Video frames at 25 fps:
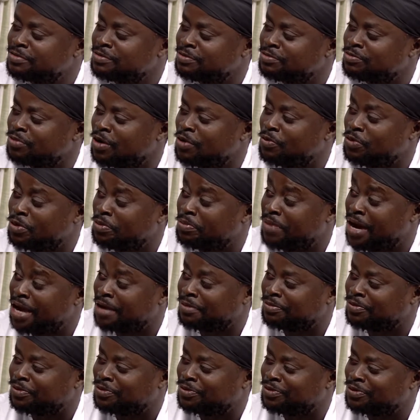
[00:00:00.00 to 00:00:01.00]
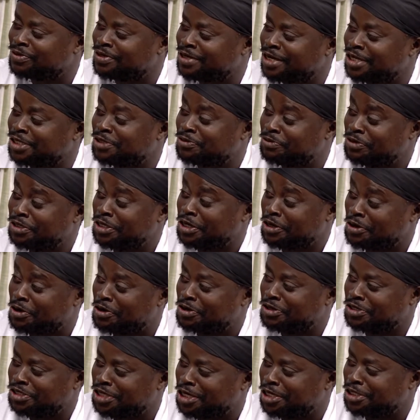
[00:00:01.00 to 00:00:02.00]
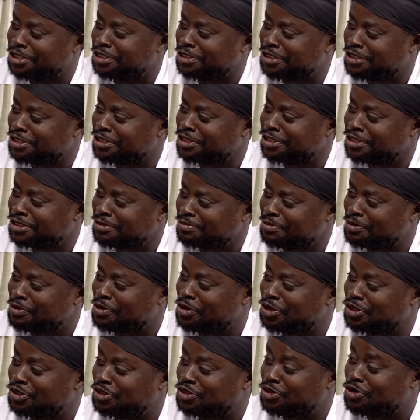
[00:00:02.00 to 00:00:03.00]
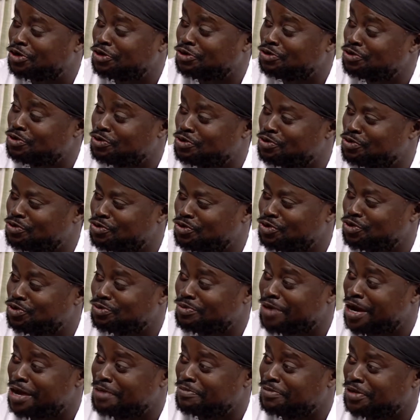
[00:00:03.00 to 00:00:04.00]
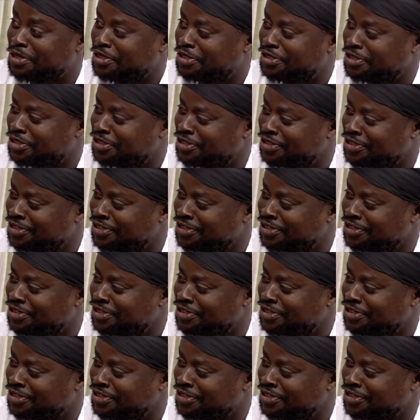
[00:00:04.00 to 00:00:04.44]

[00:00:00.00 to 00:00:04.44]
when we buy a book, let's read the contents, because you don't know who you might meet.